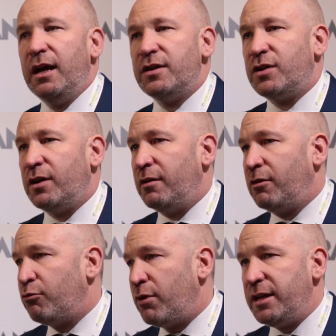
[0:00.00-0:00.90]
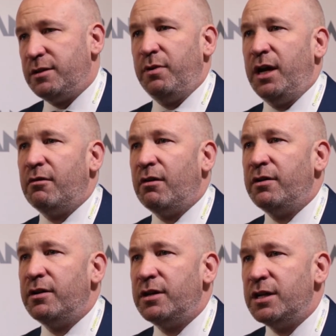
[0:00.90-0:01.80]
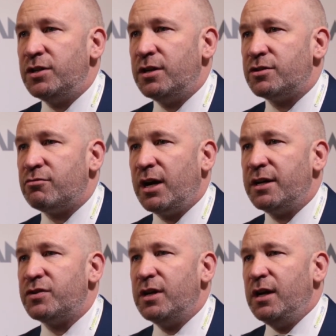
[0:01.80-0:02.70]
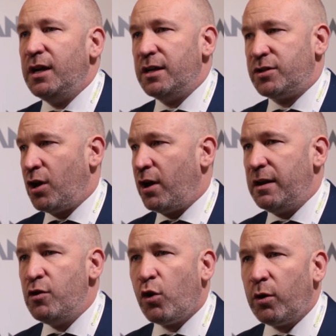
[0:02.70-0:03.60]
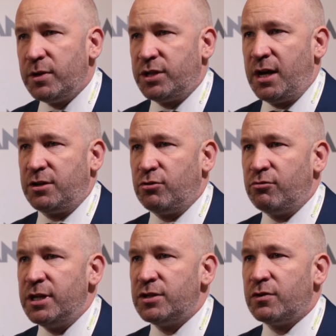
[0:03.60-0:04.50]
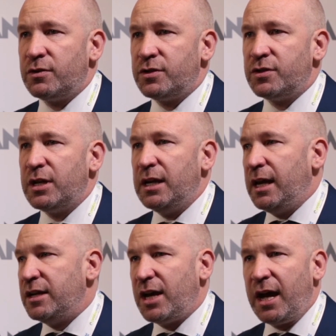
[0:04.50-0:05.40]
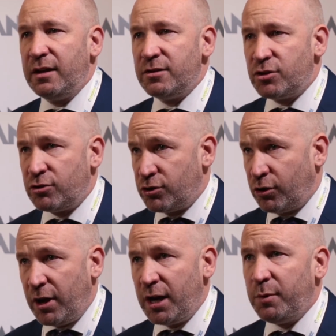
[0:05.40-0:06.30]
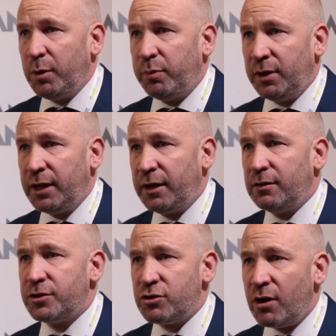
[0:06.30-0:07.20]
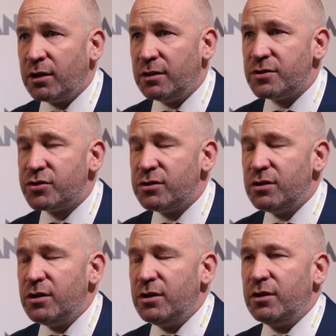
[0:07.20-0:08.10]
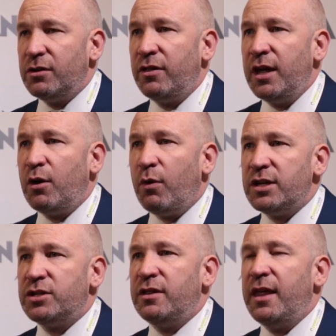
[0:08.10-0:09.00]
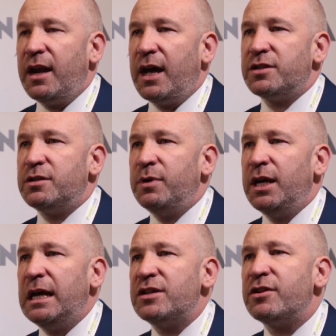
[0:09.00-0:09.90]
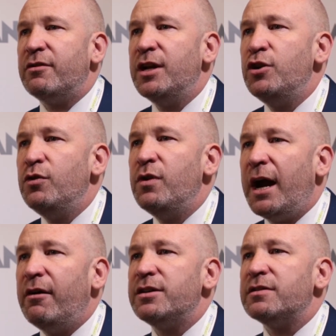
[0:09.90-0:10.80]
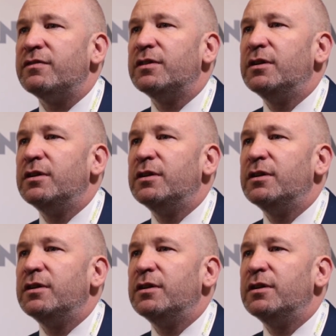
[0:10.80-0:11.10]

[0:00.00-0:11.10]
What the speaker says: it's got a great debate around indigenous rights, it's got enormous natural resources, it's had incredible political struggles, the question then has to be, is there a new narrative?